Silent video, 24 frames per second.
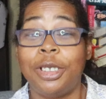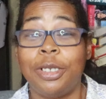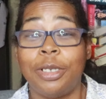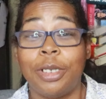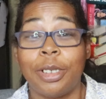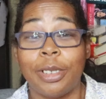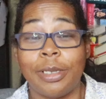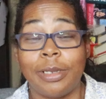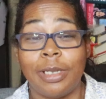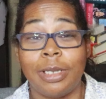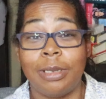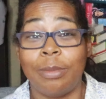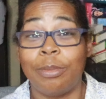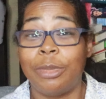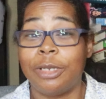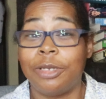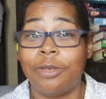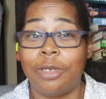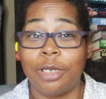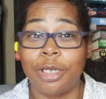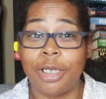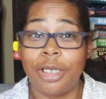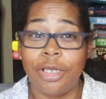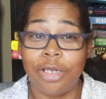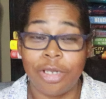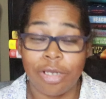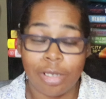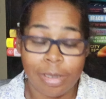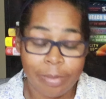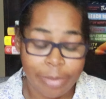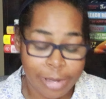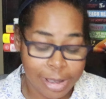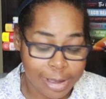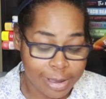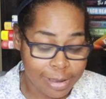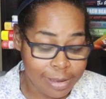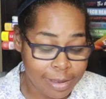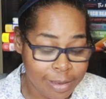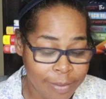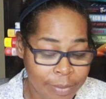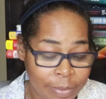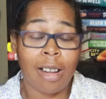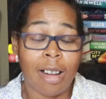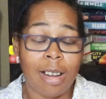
you um, before you jump in.